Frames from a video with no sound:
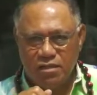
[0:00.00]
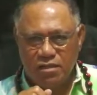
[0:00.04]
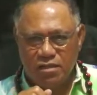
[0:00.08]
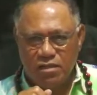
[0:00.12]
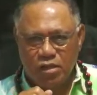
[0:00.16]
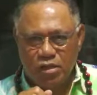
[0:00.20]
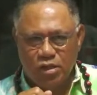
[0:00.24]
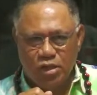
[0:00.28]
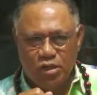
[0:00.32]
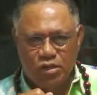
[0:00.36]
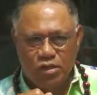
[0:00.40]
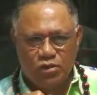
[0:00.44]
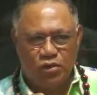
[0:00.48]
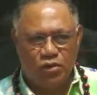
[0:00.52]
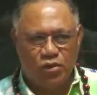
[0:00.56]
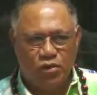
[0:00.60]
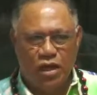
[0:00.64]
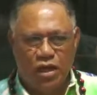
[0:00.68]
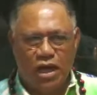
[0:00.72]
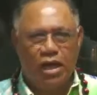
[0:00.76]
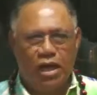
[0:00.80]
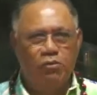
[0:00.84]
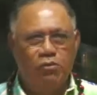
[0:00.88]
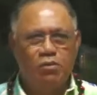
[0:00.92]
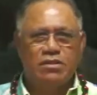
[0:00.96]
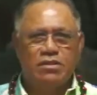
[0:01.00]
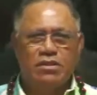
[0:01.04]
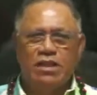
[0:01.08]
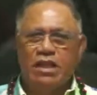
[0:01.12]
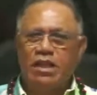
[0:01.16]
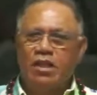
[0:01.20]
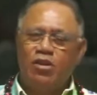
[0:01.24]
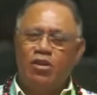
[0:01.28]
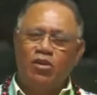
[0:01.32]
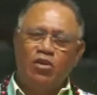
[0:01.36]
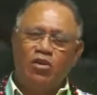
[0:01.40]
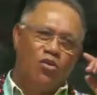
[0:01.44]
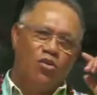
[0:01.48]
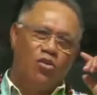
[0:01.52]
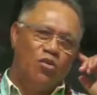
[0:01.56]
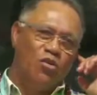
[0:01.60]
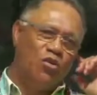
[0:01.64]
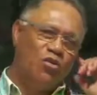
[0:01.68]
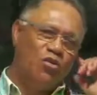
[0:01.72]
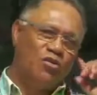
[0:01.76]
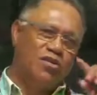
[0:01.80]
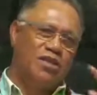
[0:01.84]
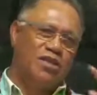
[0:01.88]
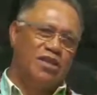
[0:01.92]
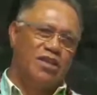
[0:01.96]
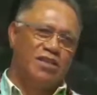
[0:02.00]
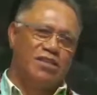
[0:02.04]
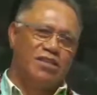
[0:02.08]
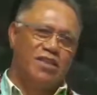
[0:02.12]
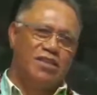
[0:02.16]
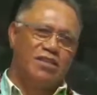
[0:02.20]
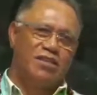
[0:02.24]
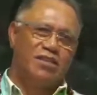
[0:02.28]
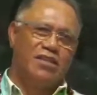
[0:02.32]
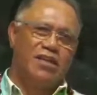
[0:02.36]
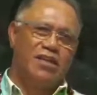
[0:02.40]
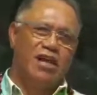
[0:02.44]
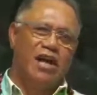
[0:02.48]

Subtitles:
So I would say, Lord Jesus,